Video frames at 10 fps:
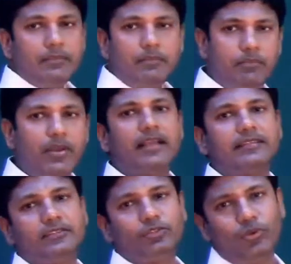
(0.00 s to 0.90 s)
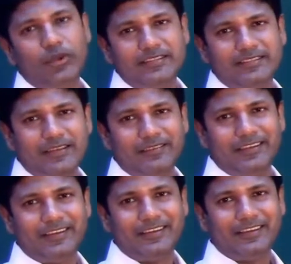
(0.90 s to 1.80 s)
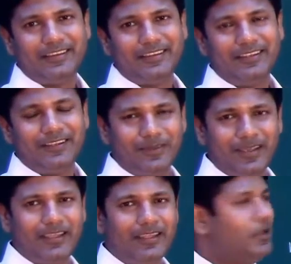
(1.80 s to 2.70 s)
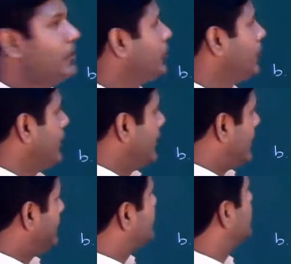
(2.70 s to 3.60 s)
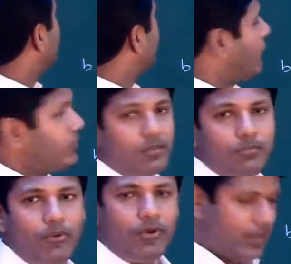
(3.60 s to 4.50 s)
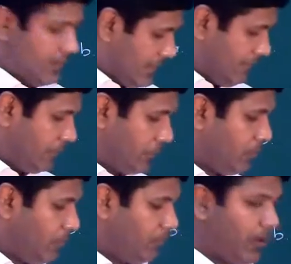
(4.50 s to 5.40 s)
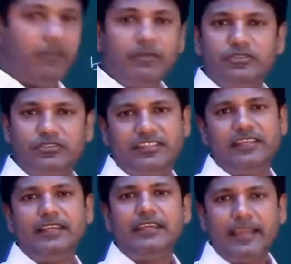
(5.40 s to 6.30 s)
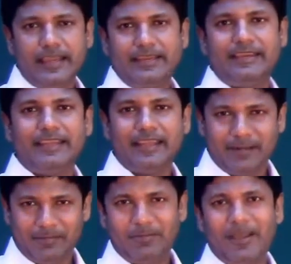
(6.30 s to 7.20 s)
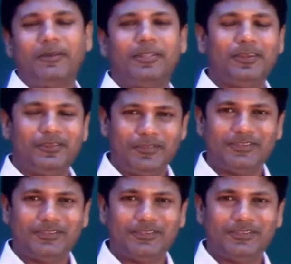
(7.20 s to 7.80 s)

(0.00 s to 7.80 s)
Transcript: plus 27. Okay, good. Let Mr. Mac erase the board and then we'll do problems C and D. I'll be back with you in a few